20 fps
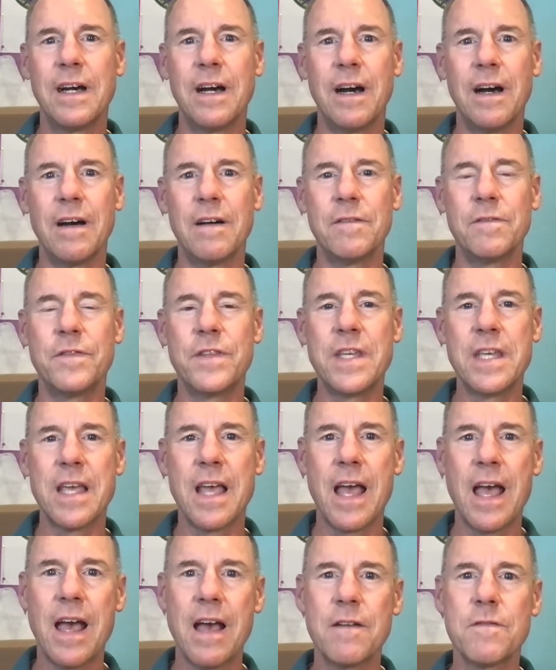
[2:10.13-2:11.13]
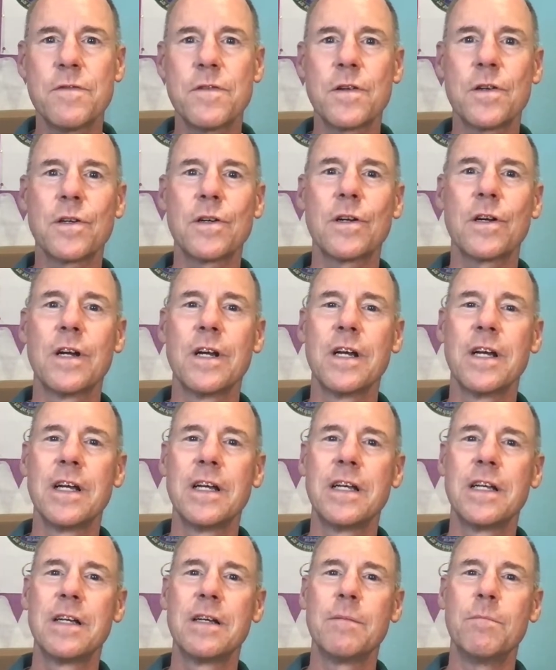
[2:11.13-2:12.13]
of the
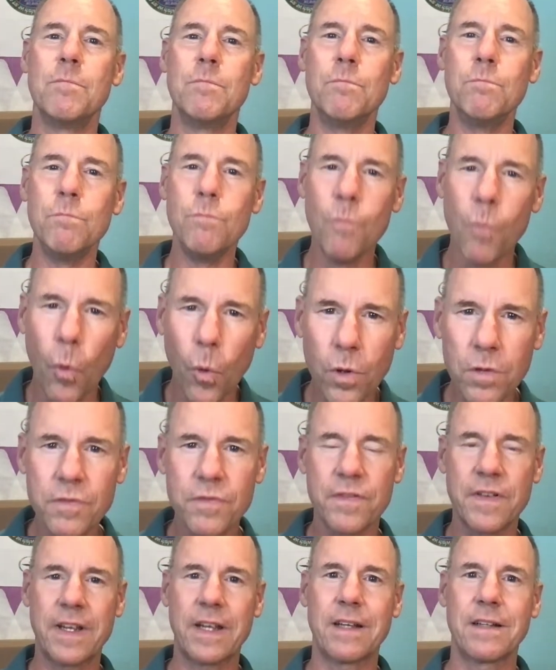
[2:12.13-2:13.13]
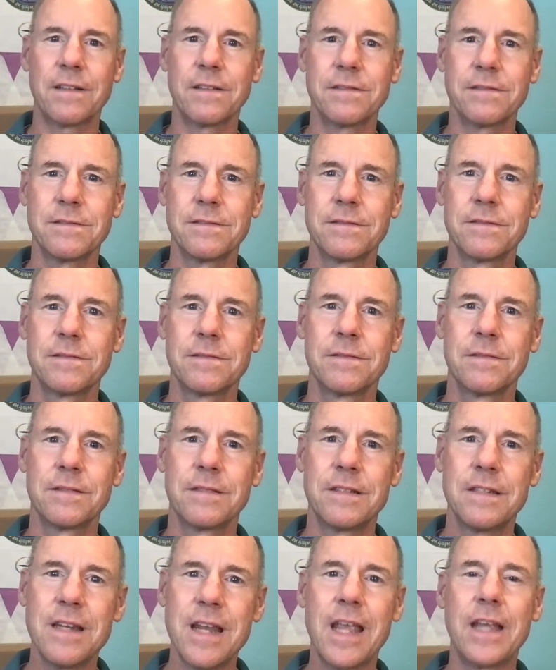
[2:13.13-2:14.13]
ever-morphing
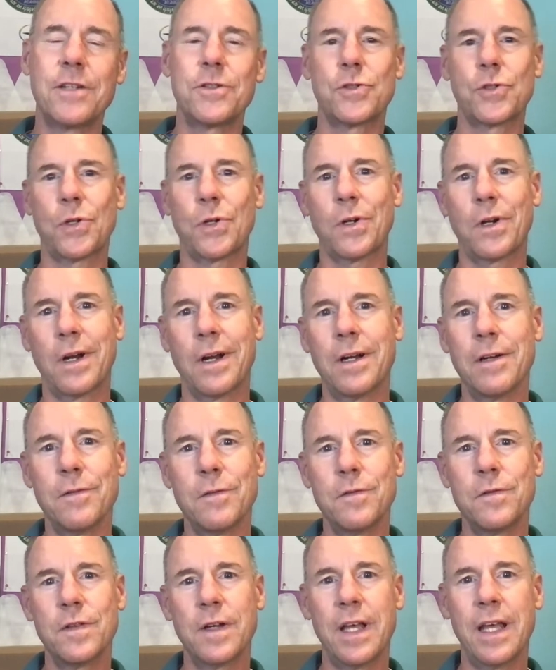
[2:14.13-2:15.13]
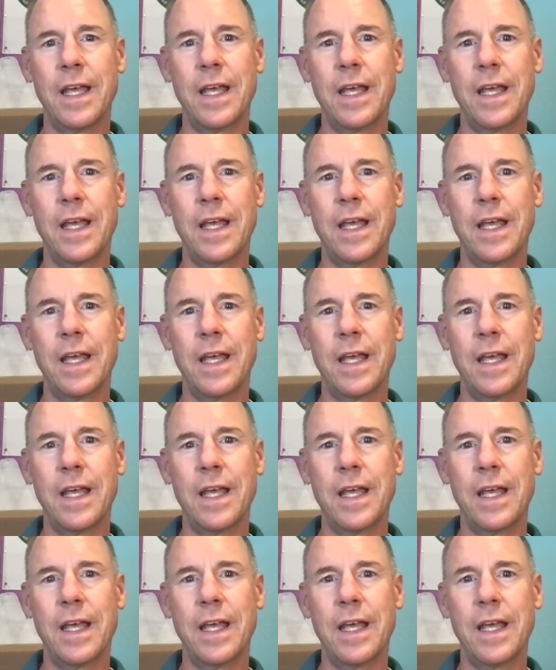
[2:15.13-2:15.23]
nature of